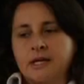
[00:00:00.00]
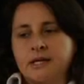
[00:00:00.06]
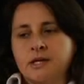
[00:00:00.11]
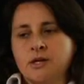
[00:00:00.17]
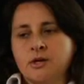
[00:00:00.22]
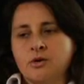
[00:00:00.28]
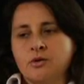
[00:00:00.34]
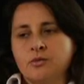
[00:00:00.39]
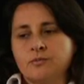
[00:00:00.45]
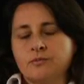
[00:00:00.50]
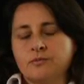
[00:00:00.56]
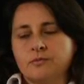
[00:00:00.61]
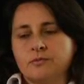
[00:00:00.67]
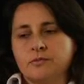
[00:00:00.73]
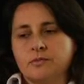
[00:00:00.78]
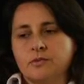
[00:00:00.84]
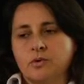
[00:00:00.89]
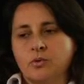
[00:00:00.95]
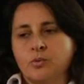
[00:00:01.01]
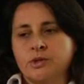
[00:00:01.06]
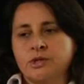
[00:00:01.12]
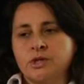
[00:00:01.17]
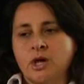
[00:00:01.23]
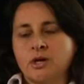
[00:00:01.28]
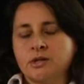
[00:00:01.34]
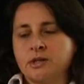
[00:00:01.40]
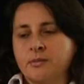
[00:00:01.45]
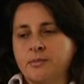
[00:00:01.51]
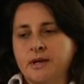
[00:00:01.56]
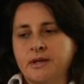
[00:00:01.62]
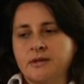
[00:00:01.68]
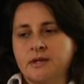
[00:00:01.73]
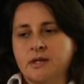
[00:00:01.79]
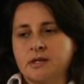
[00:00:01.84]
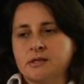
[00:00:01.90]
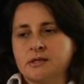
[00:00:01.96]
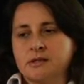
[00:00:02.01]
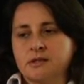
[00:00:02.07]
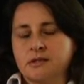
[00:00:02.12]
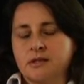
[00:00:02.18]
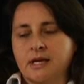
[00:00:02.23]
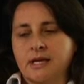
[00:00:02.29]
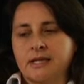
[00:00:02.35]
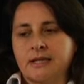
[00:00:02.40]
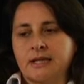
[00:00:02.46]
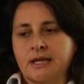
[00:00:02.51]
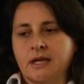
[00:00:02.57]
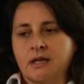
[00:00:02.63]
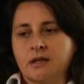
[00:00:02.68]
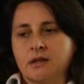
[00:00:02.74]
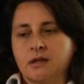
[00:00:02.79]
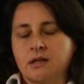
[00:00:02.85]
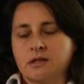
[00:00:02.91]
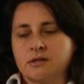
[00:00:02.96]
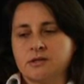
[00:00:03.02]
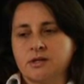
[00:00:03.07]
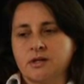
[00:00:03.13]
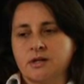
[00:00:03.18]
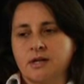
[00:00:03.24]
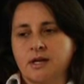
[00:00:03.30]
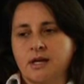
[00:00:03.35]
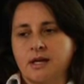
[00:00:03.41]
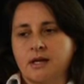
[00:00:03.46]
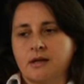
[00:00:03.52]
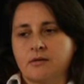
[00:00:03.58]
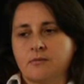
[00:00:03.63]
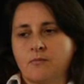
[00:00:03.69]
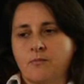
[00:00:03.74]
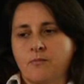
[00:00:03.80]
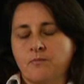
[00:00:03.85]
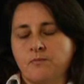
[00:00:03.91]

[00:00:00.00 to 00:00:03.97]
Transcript: You know, we talked about this at length yesterday.